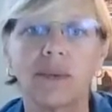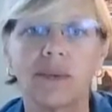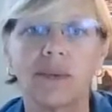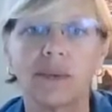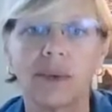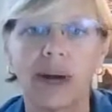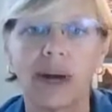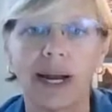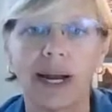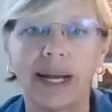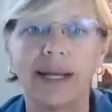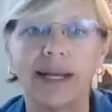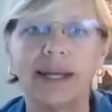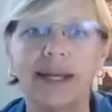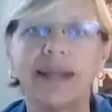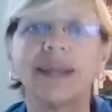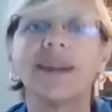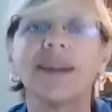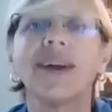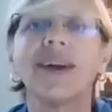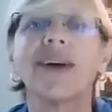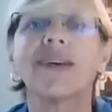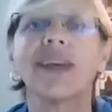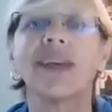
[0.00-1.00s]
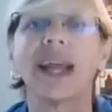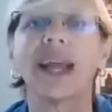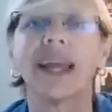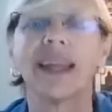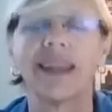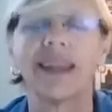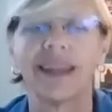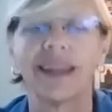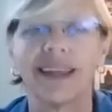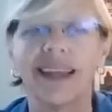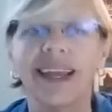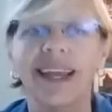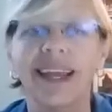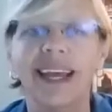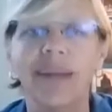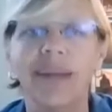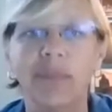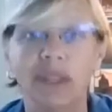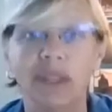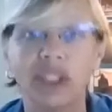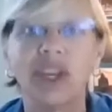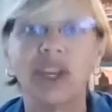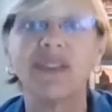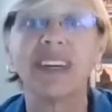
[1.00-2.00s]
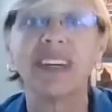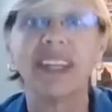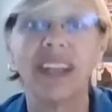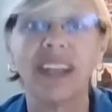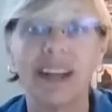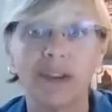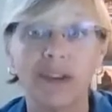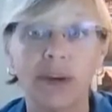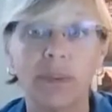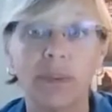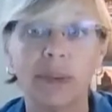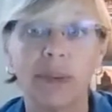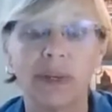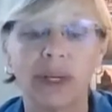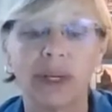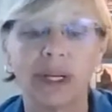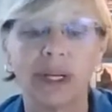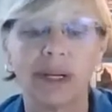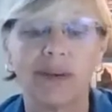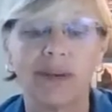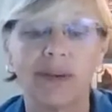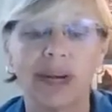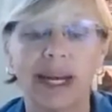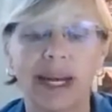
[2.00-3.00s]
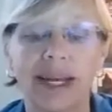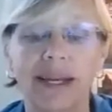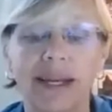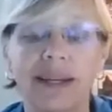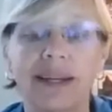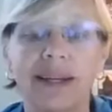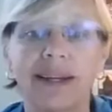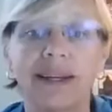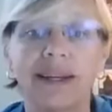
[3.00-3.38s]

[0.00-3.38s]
right? Okay, but you have another book, right?